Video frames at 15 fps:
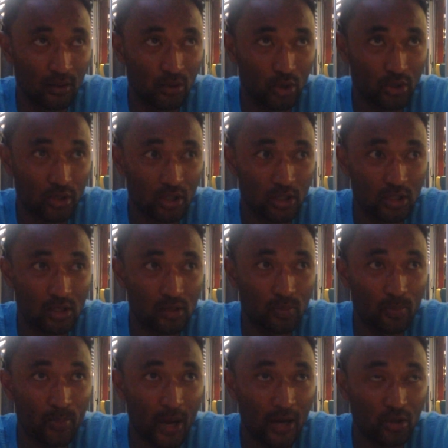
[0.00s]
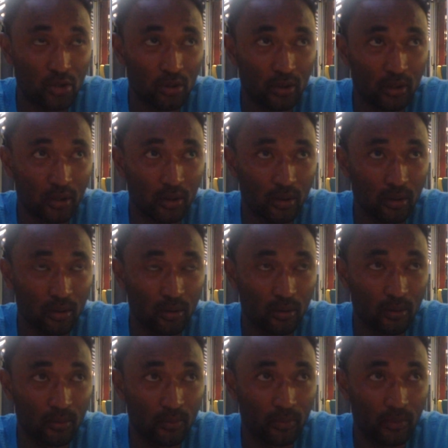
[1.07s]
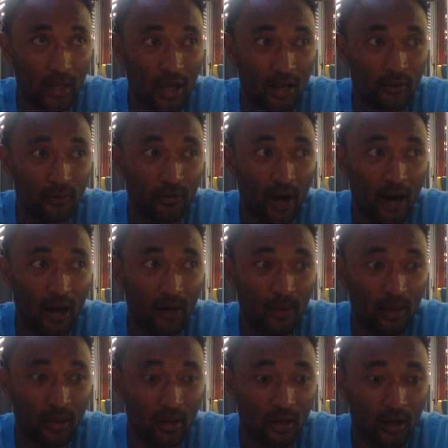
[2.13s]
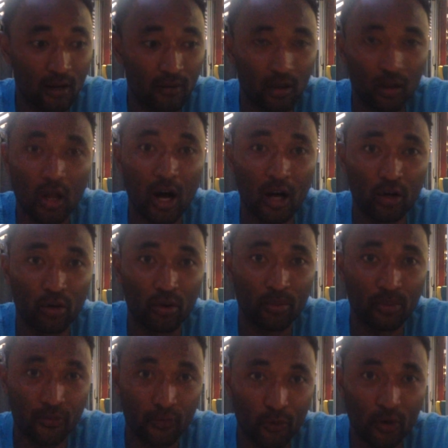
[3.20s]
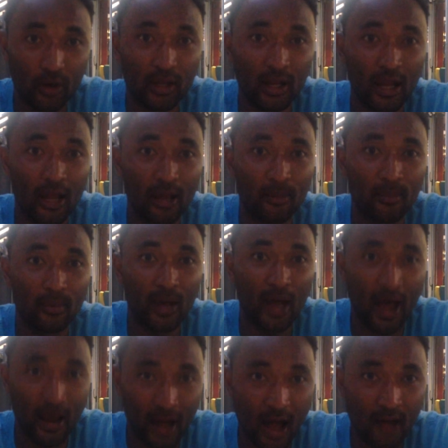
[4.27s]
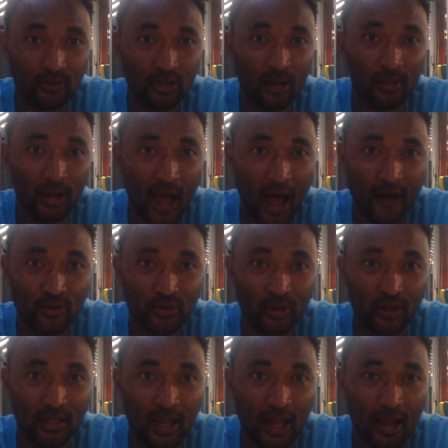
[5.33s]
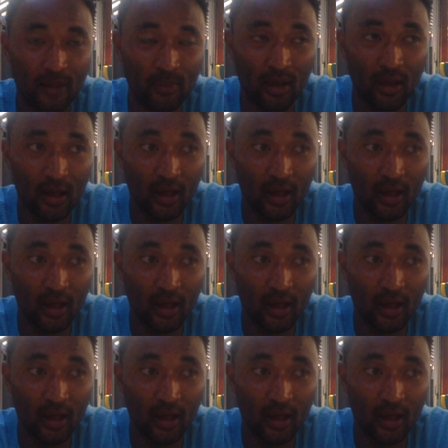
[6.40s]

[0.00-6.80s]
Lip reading: just the special environment of a locker room before a game, at halftime, and after a game.